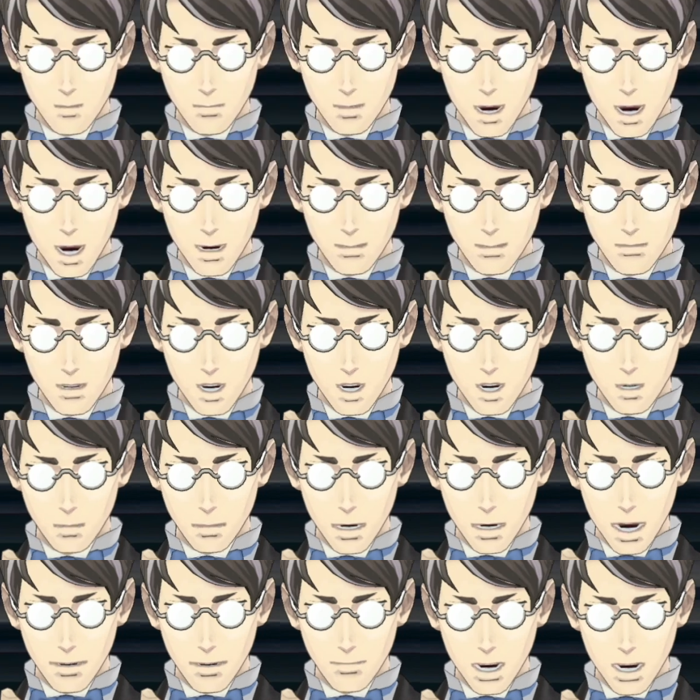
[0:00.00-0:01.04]
Remove the
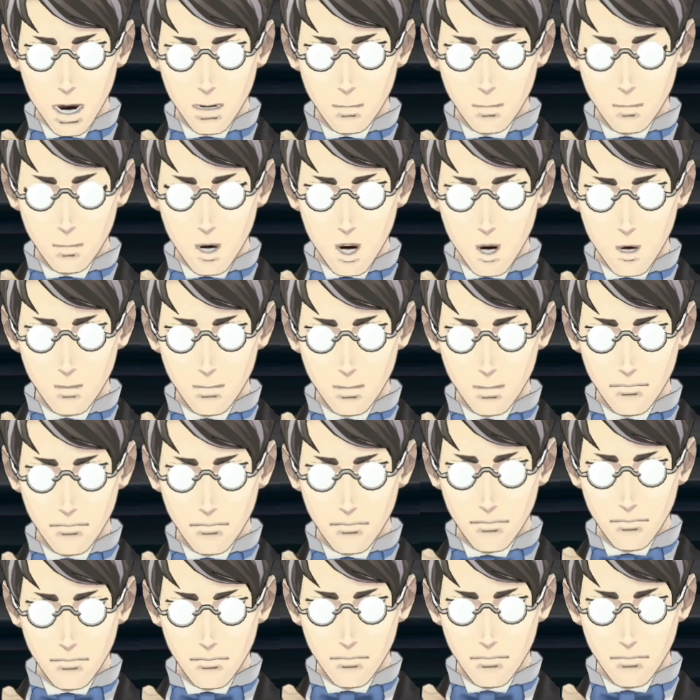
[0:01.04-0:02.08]
Englishwoman from the scene
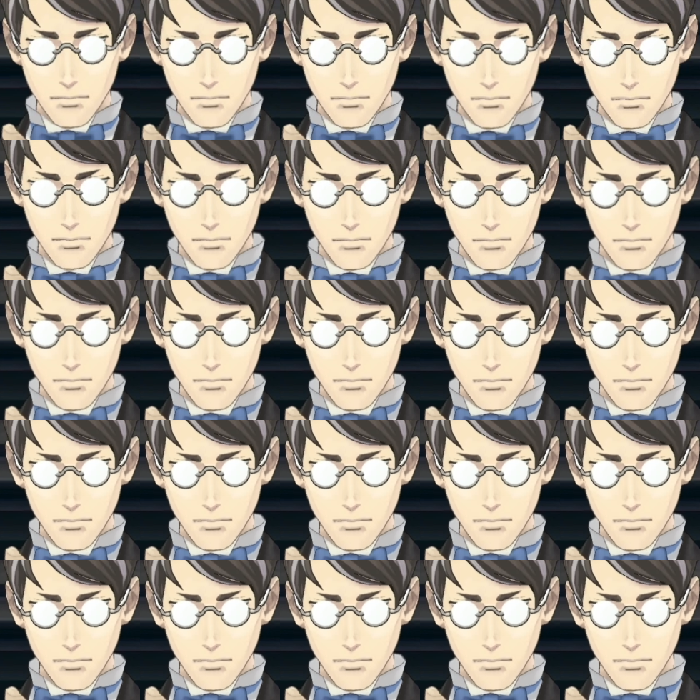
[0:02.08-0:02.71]
at once.